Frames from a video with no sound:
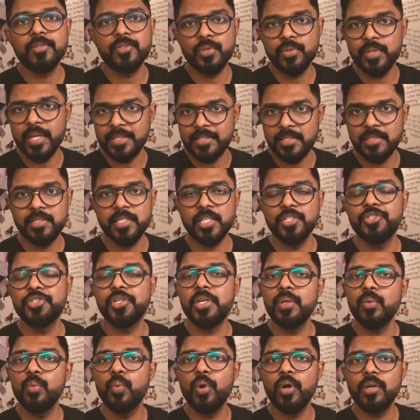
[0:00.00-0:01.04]
So that's
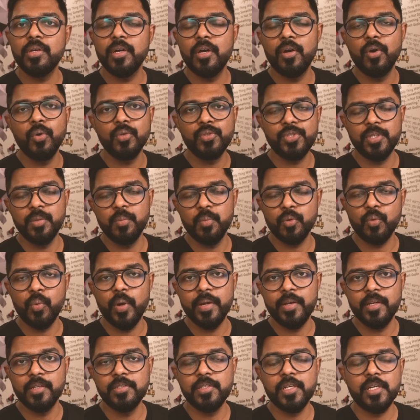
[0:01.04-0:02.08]
essentially what a hosting
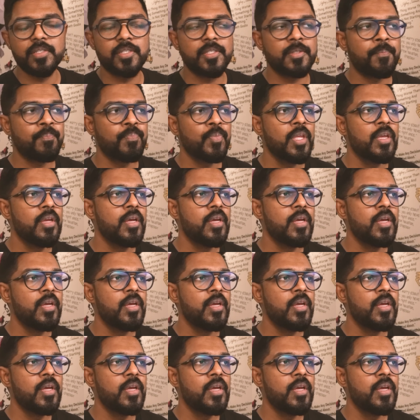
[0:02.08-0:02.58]
provider does.